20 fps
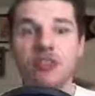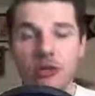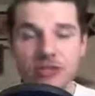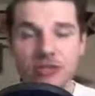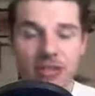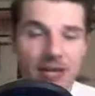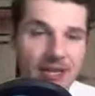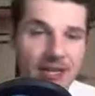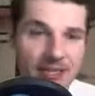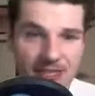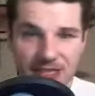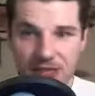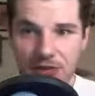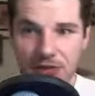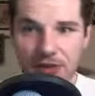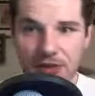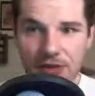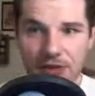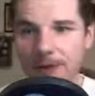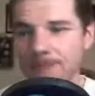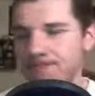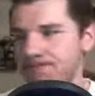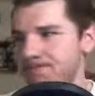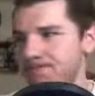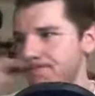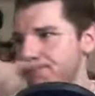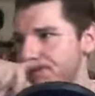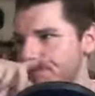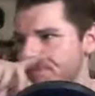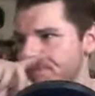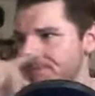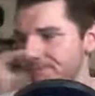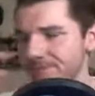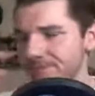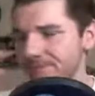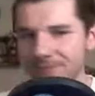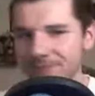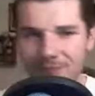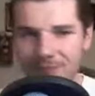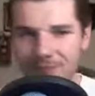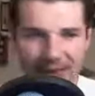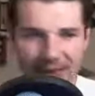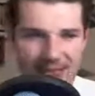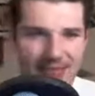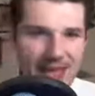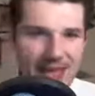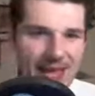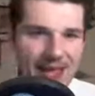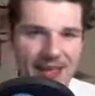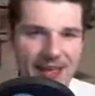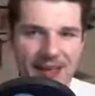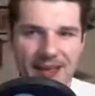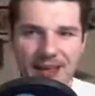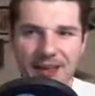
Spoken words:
Jennings is still there. I think